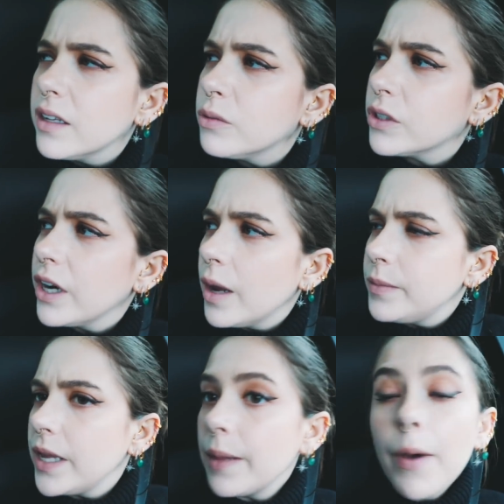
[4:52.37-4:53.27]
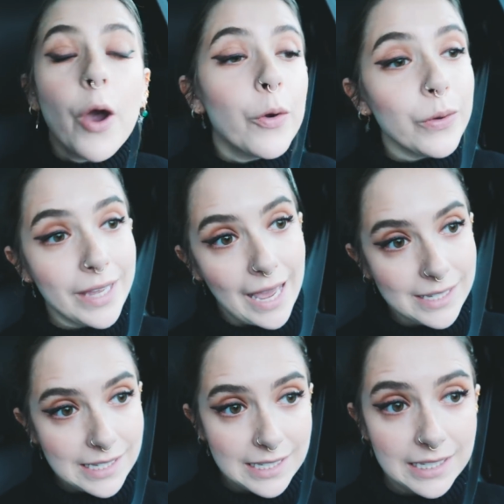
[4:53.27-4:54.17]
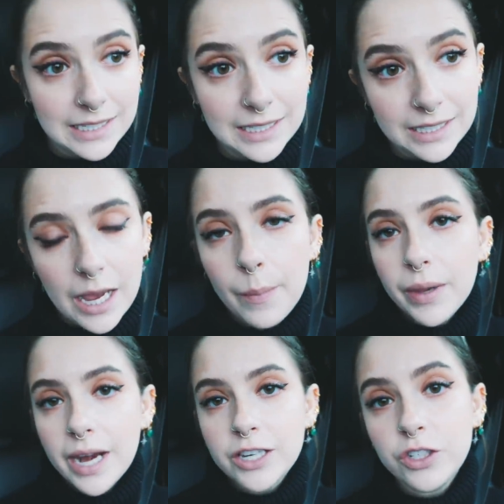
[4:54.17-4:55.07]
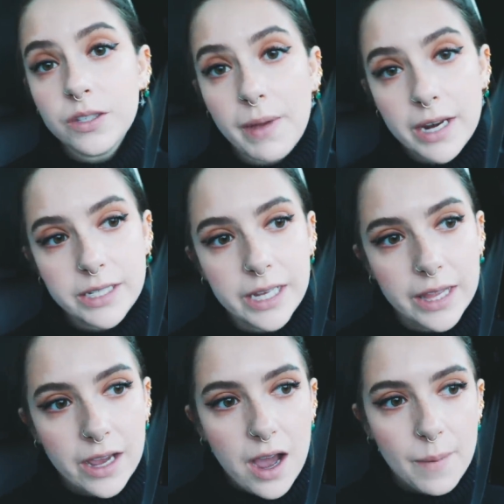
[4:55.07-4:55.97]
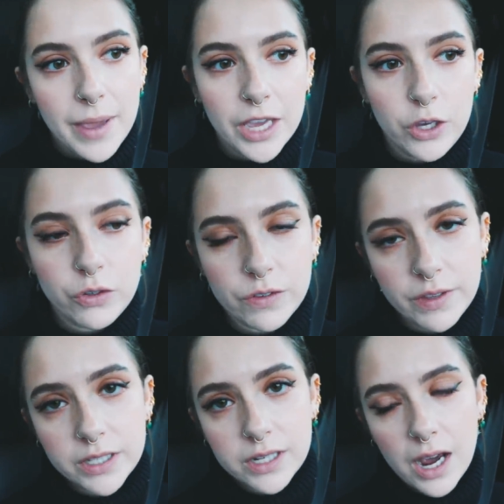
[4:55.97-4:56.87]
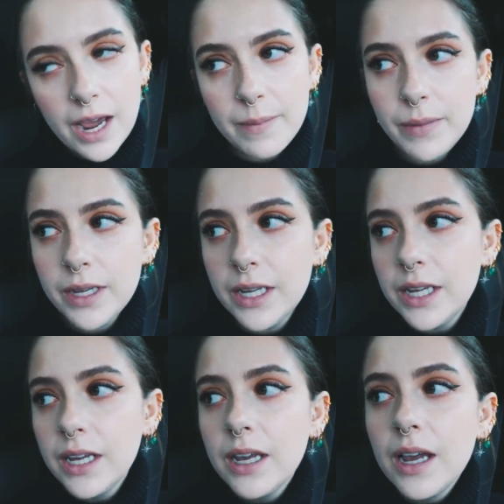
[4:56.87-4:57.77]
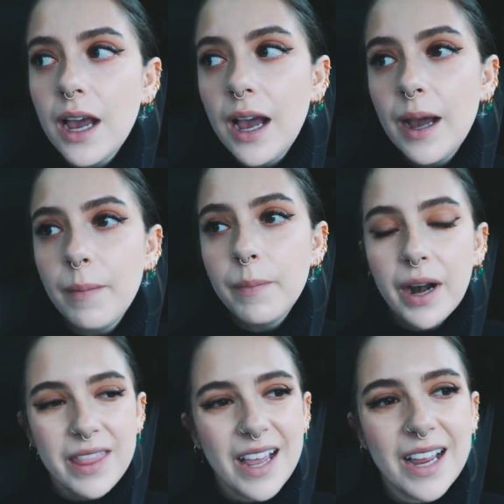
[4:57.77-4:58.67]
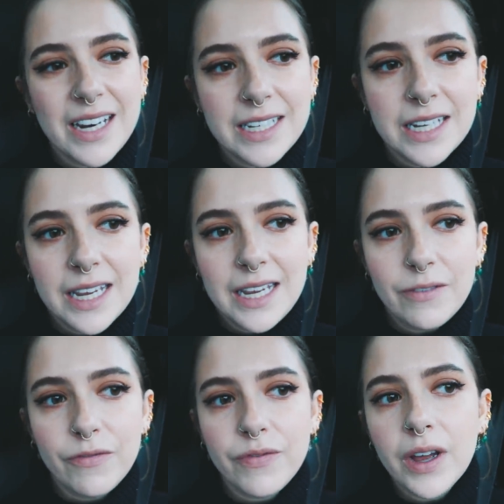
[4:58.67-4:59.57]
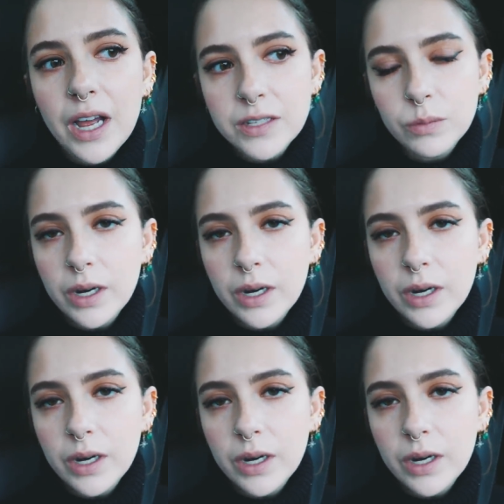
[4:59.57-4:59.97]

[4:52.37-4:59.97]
I was gonna update it. Oh yes. I'm gonna do some editing in the car, make use of this time. Um, but I think I need to eat first.